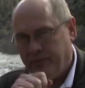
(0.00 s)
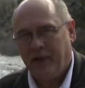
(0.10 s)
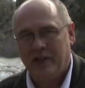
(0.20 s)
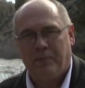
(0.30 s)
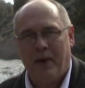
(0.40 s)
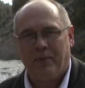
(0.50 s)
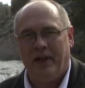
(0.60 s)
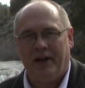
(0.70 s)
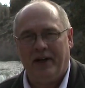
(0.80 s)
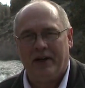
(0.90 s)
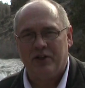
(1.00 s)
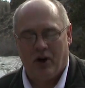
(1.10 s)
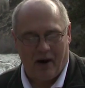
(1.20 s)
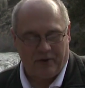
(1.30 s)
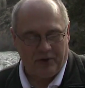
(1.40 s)
as people in addiction
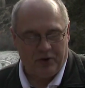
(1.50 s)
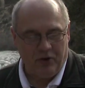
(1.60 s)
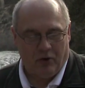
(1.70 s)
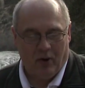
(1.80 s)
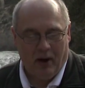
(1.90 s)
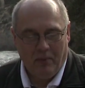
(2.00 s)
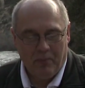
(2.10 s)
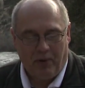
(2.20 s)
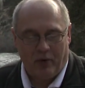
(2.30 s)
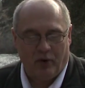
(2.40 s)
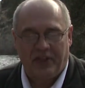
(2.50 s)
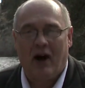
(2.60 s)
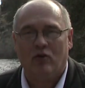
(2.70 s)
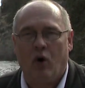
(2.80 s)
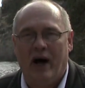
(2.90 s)
often do, but
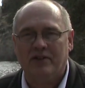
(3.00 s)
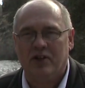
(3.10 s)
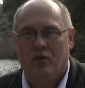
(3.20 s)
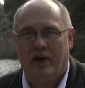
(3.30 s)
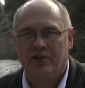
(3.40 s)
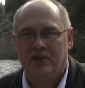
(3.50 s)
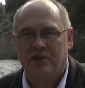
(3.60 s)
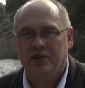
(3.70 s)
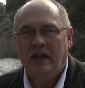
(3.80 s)
without consequences.